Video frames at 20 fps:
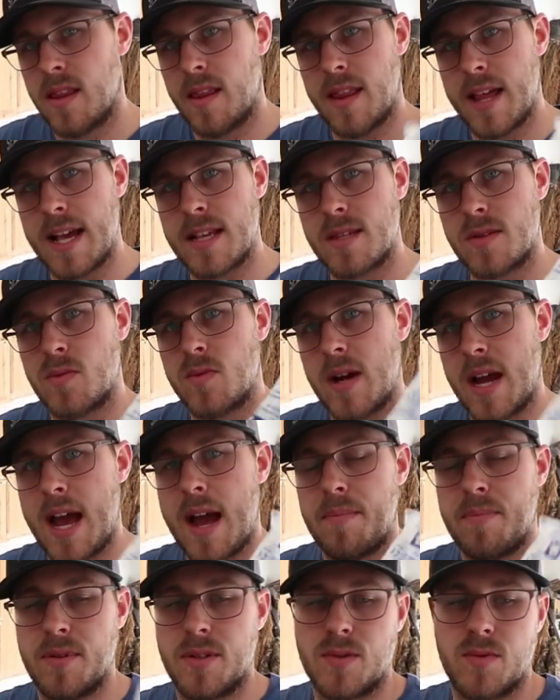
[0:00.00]
that's what
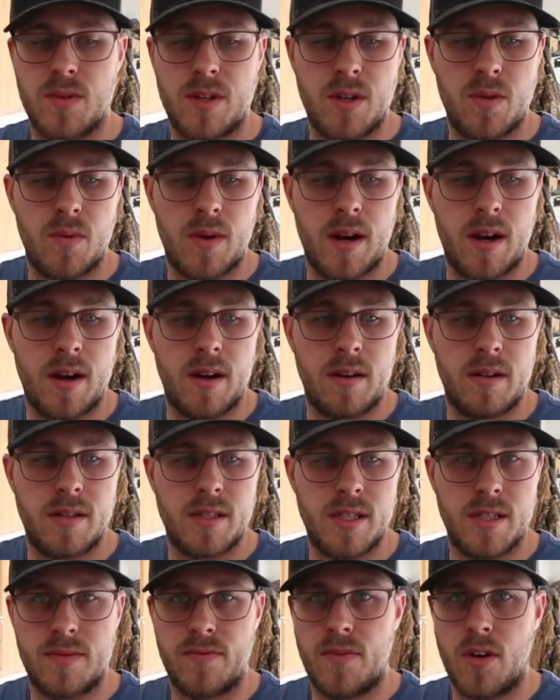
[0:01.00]
happens when you wear
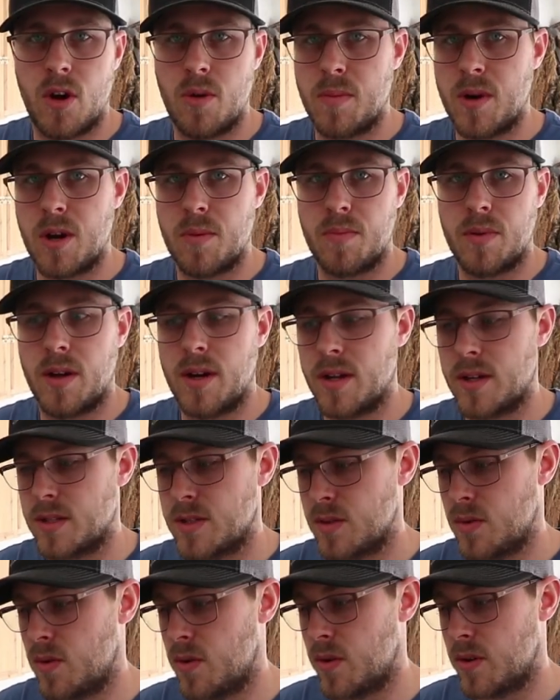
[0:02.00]
just foam
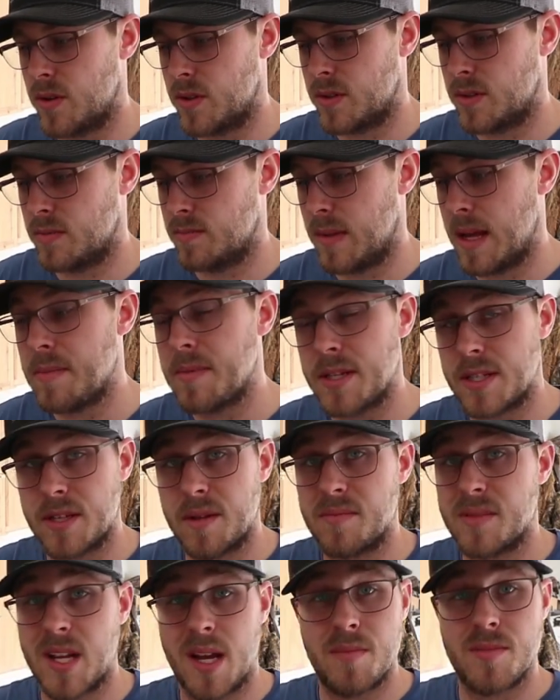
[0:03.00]
earplugs or maybe
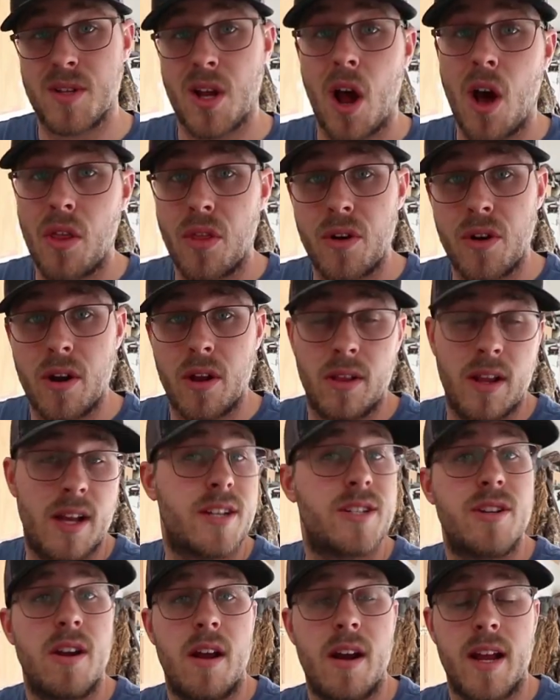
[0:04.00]
sometimes other
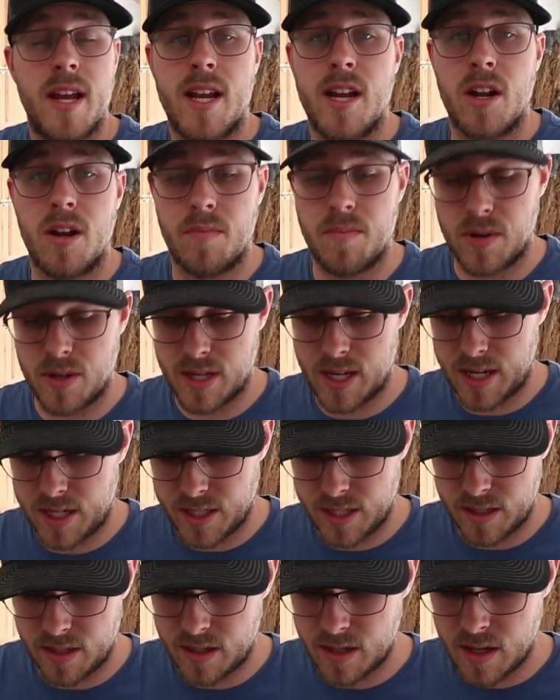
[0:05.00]
electronic hearing
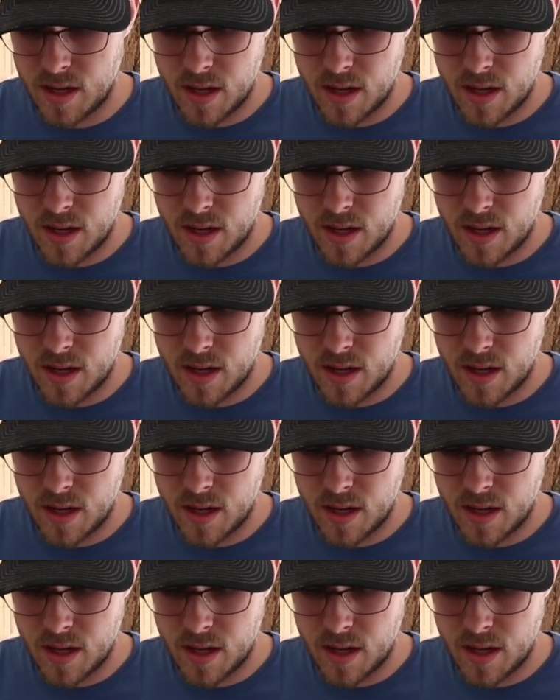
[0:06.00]
protection.